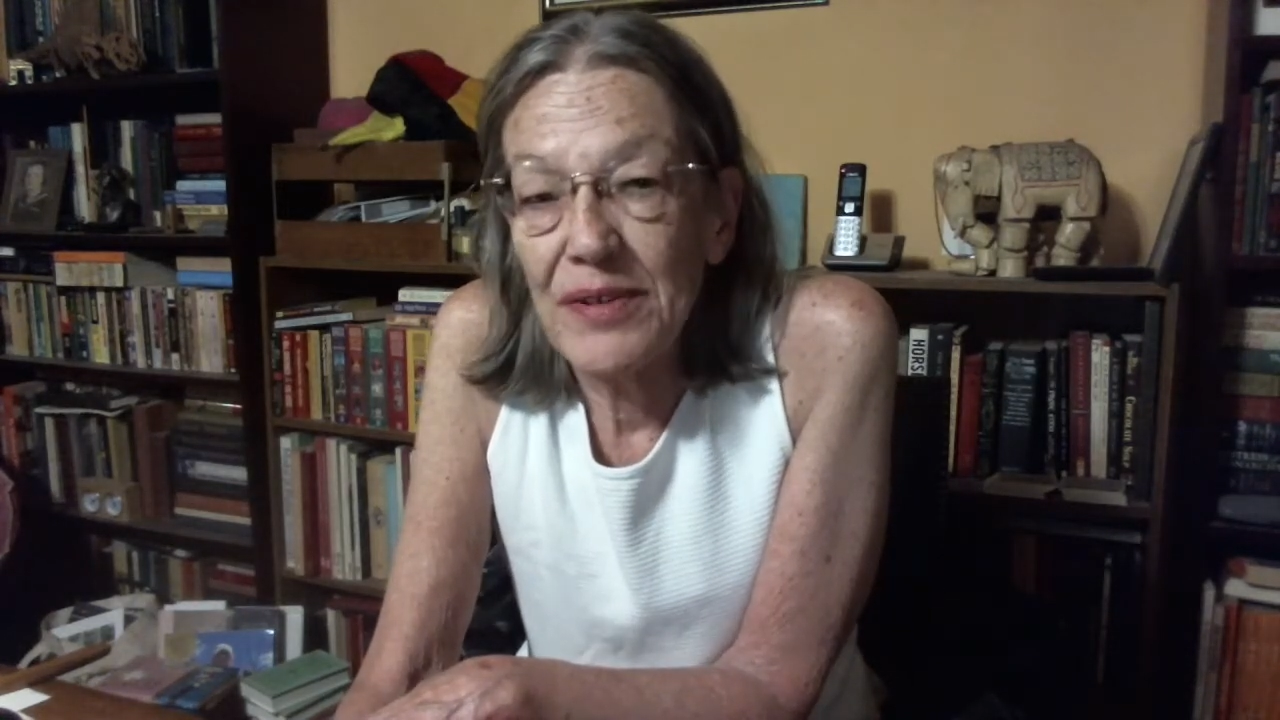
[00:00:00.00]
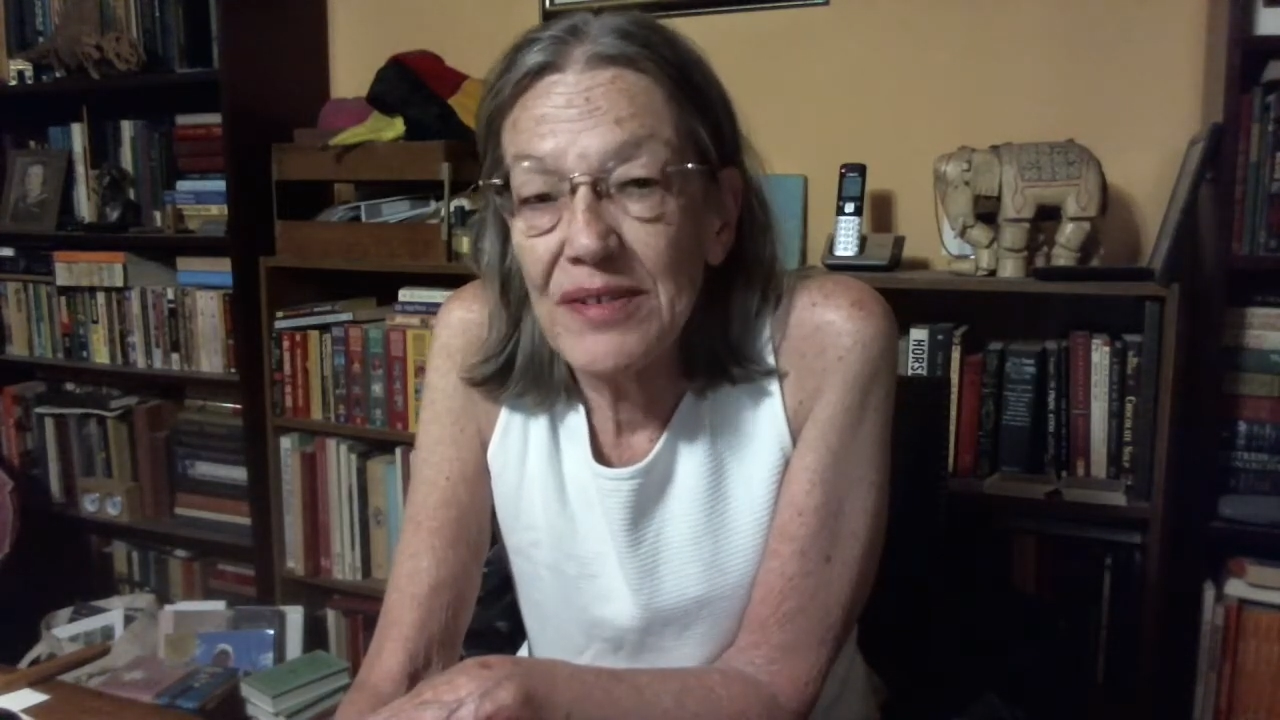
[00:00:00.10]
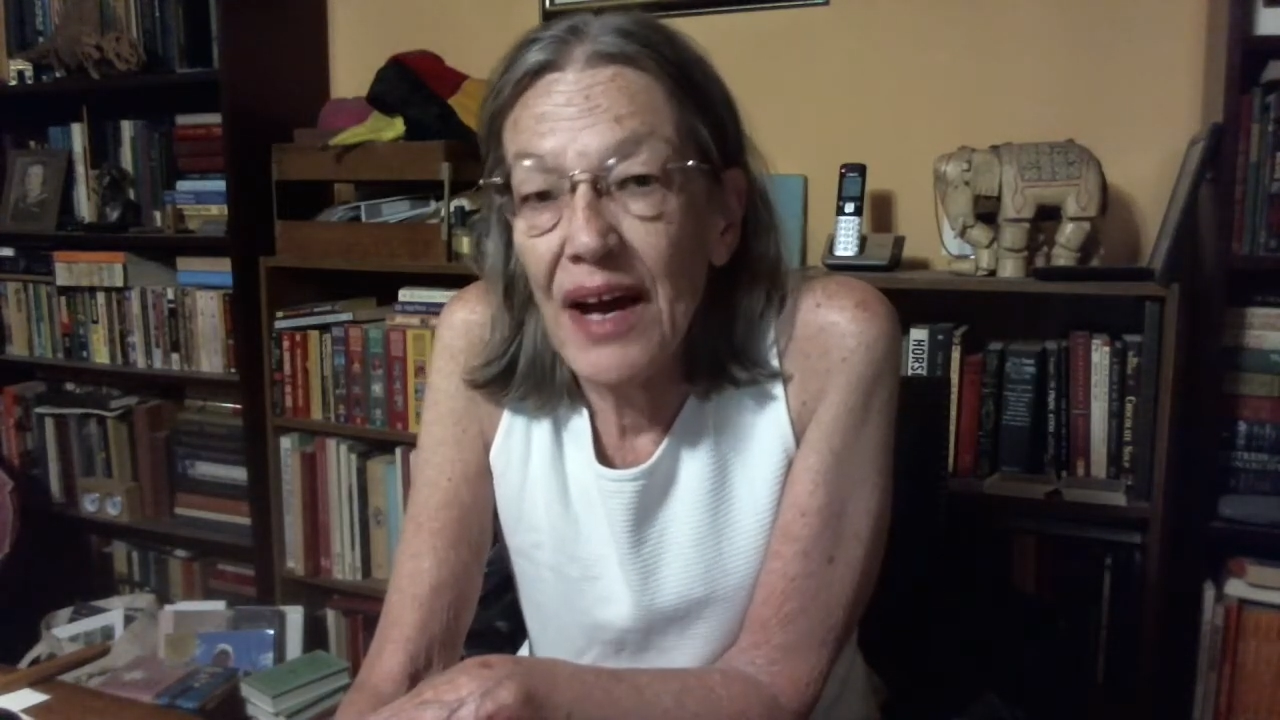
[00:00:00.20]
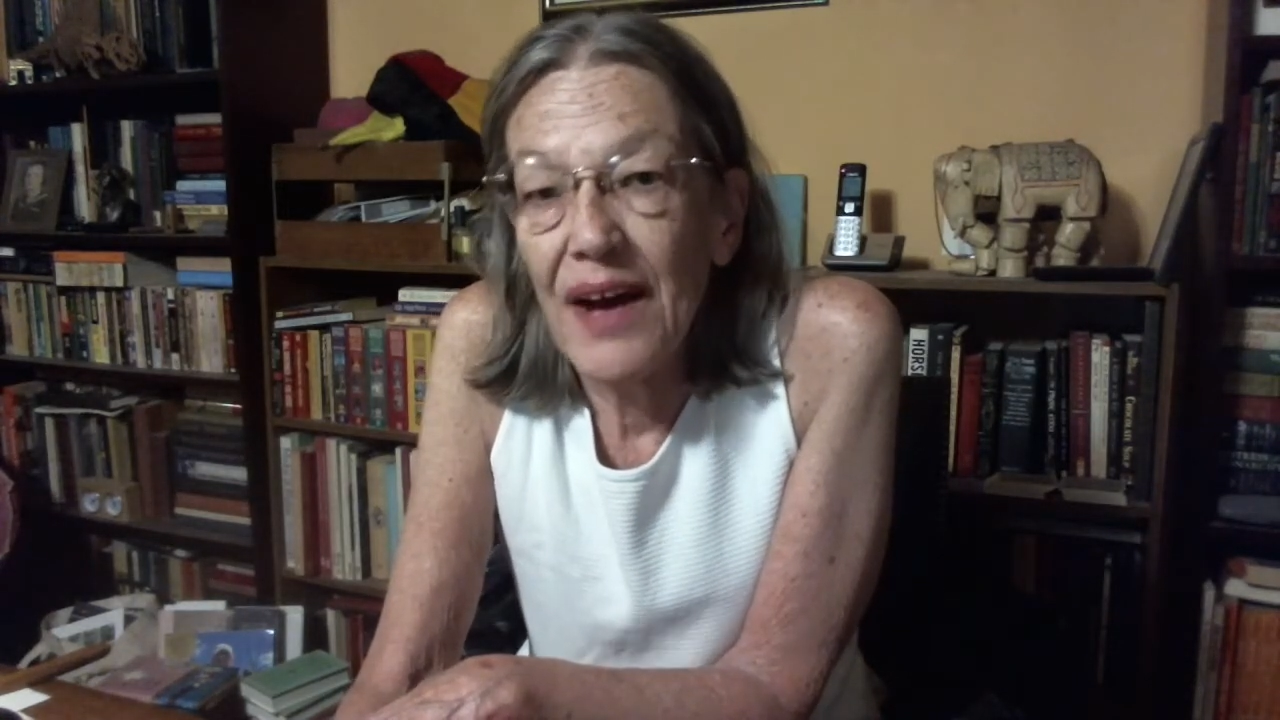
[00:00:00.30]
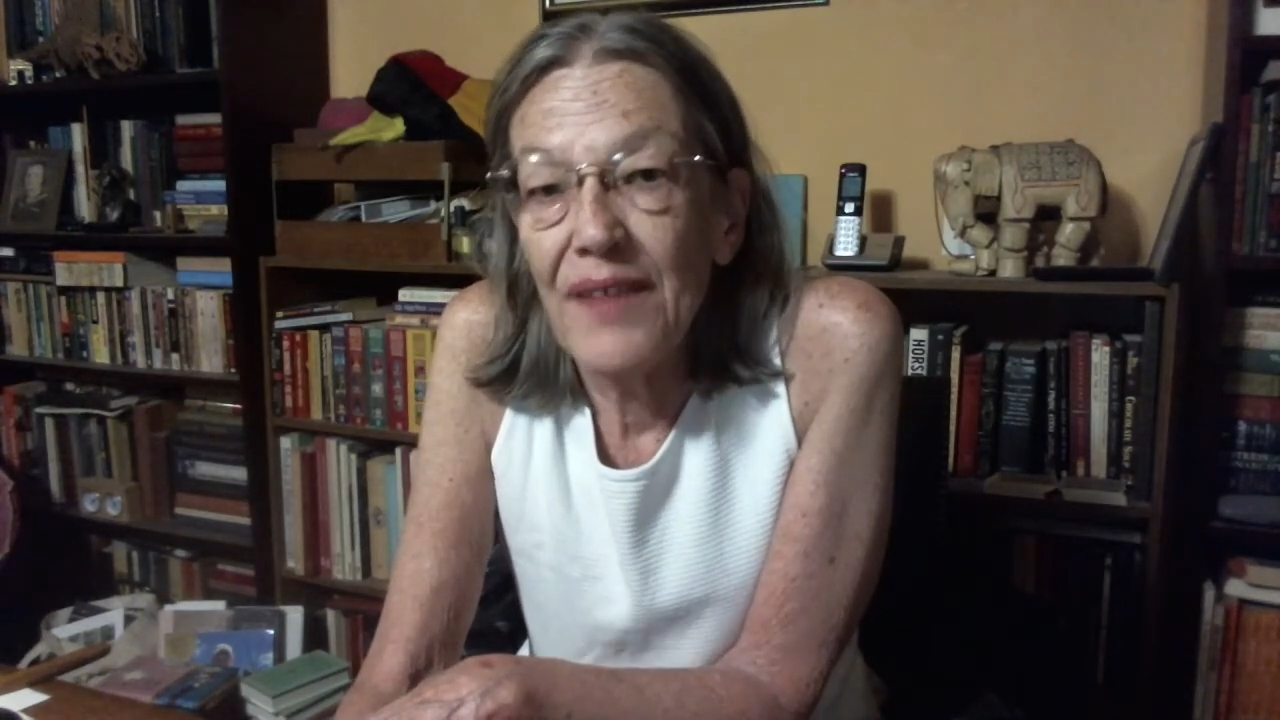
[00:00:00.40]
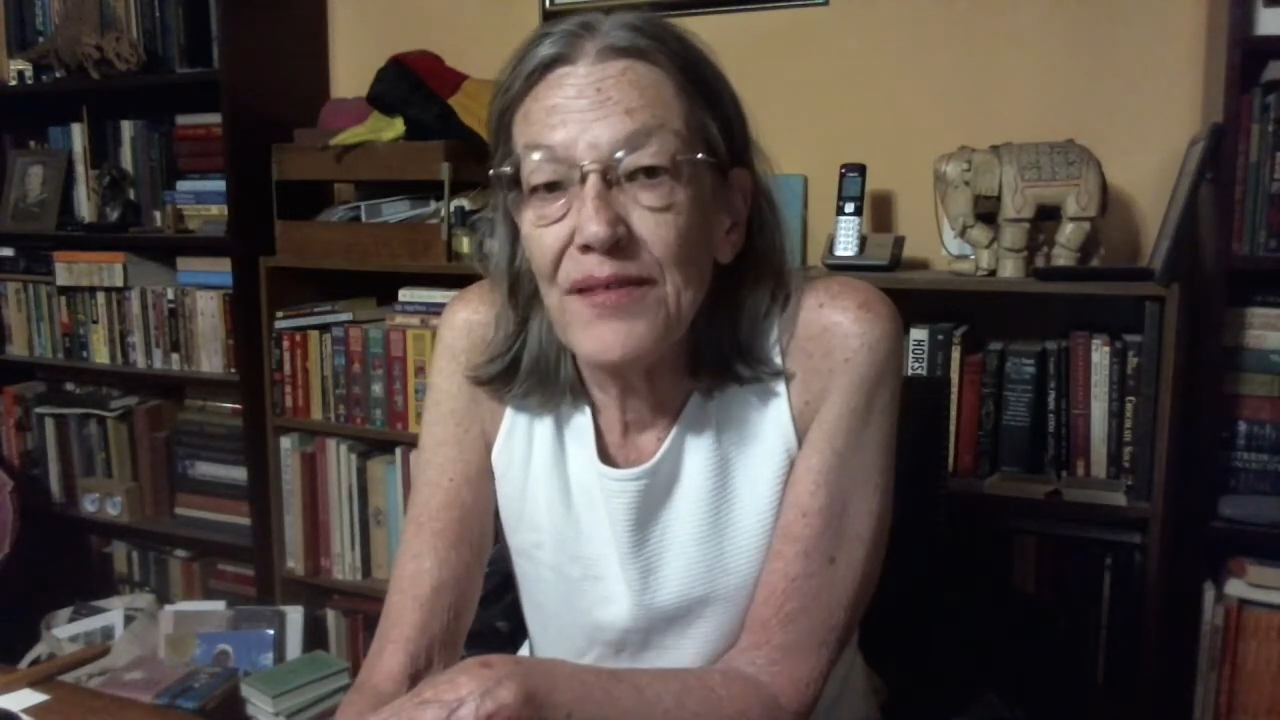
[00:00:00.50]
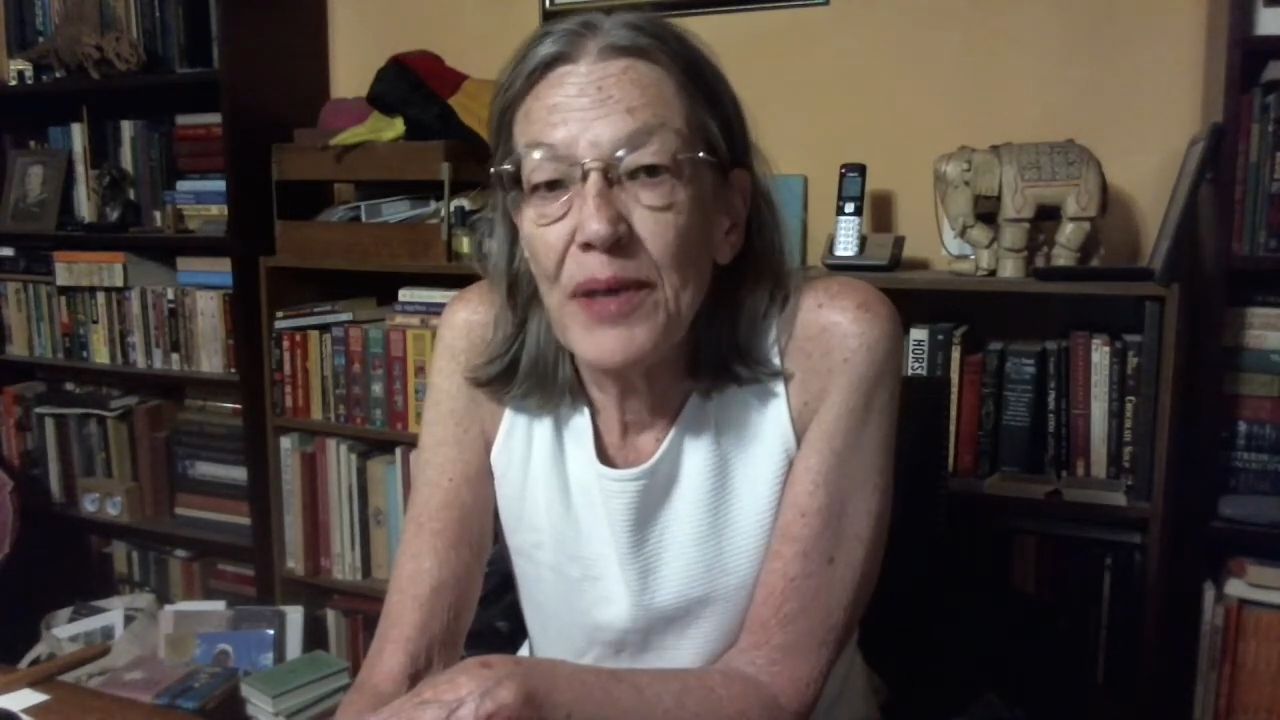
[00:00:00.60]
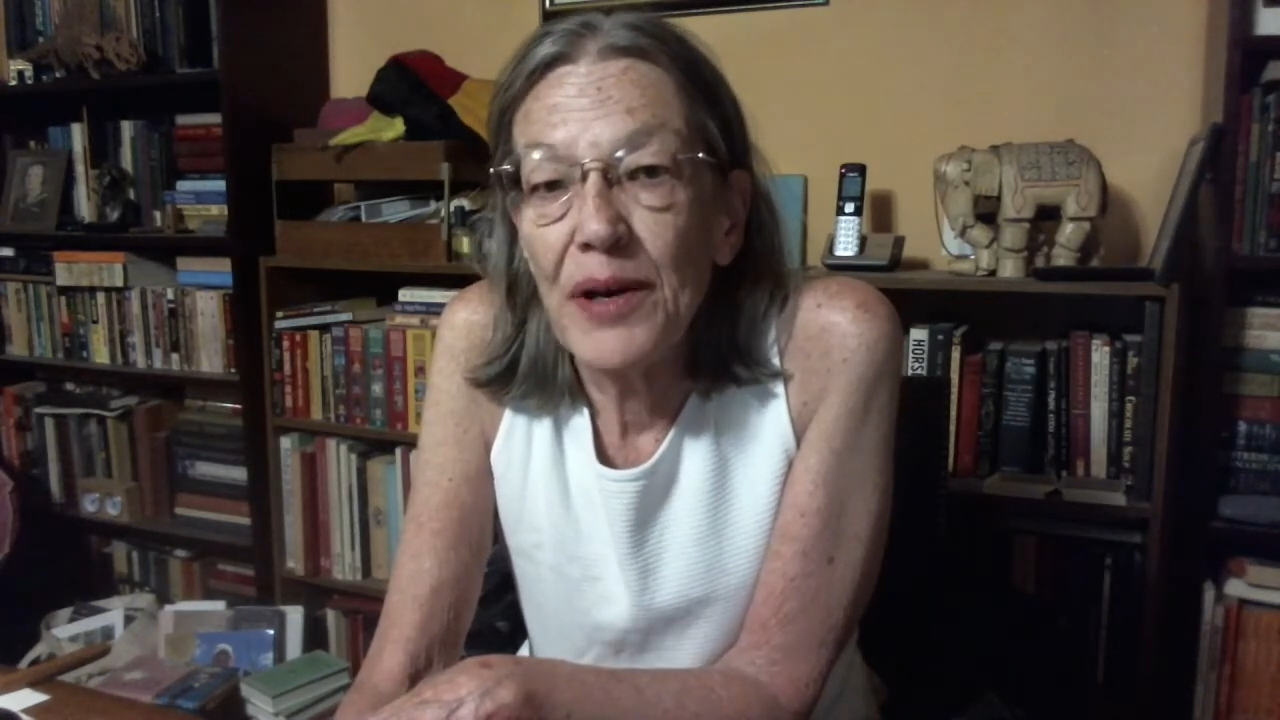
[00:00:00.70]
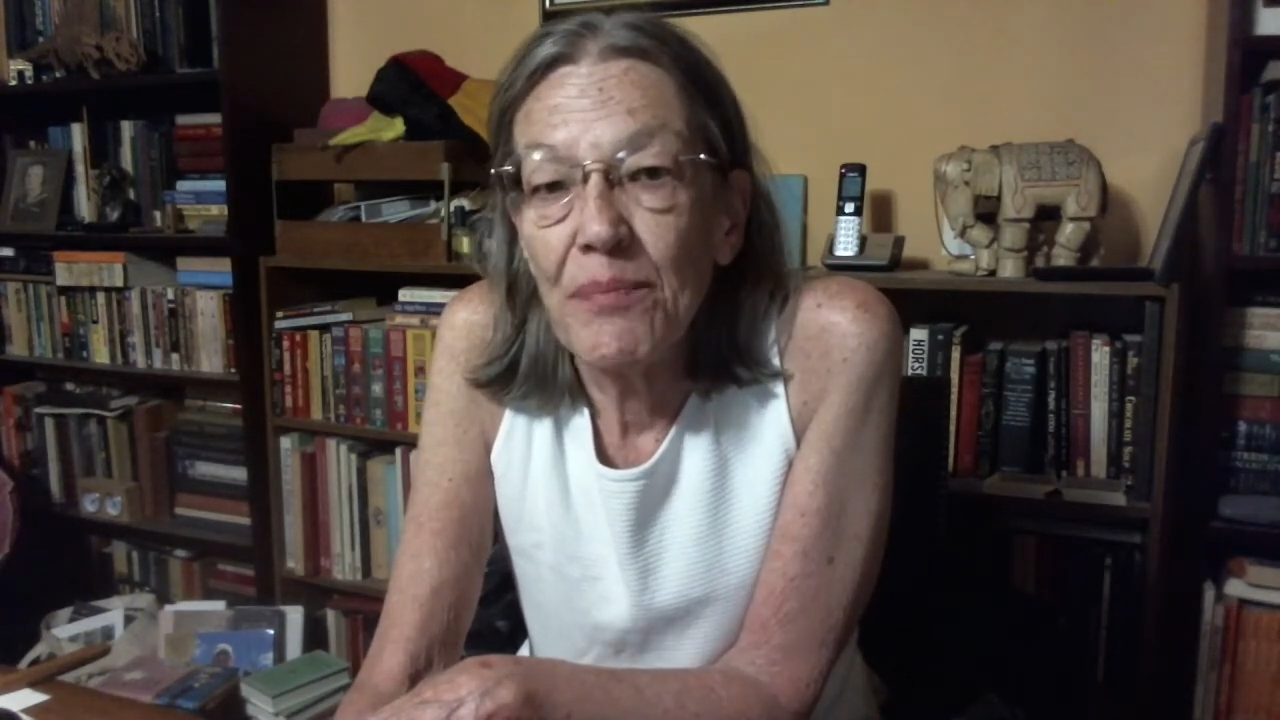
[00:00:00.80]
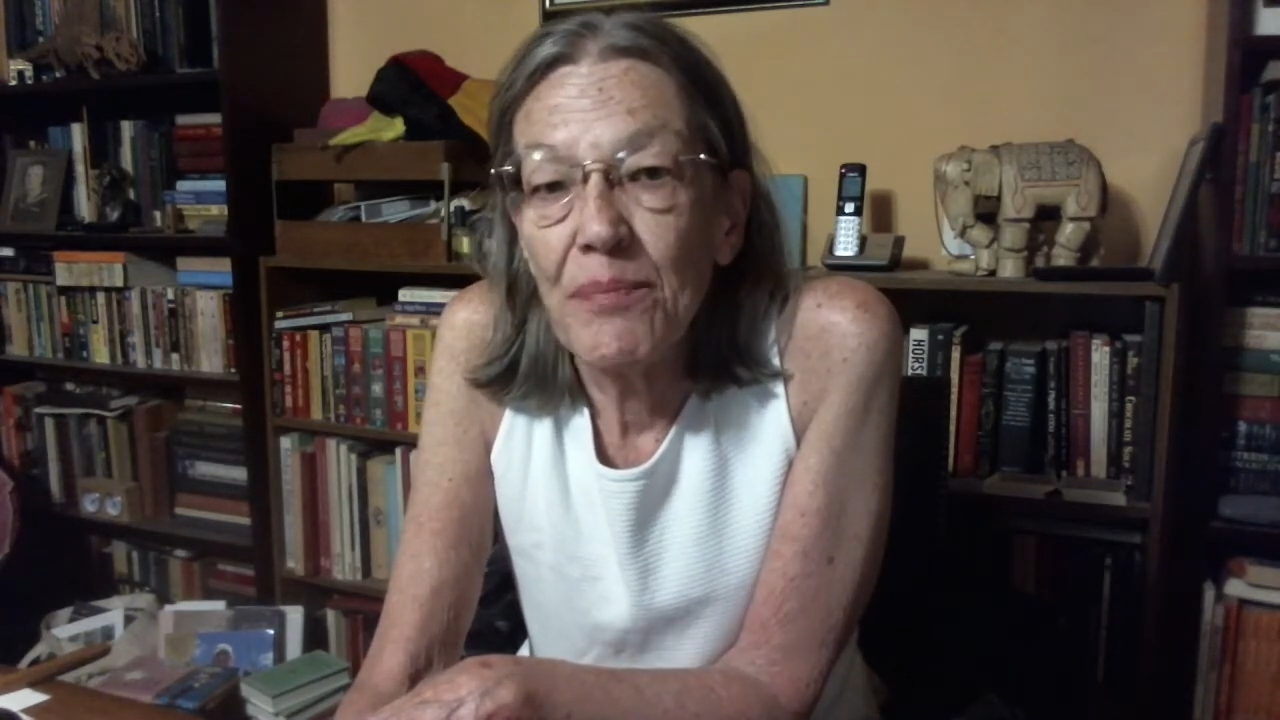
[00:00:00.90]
lives being